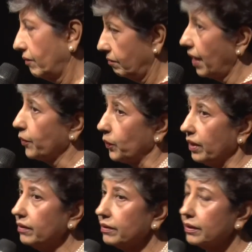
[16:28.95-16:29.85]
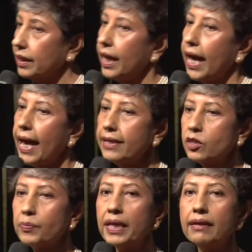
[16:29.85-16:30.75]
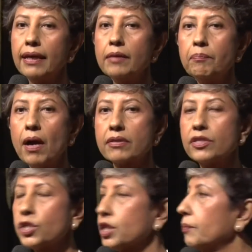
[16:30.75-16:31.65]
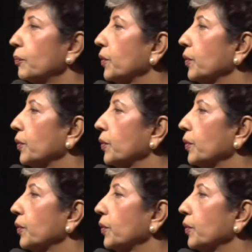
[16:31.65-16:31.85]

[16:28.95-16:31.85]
my work has been in partnership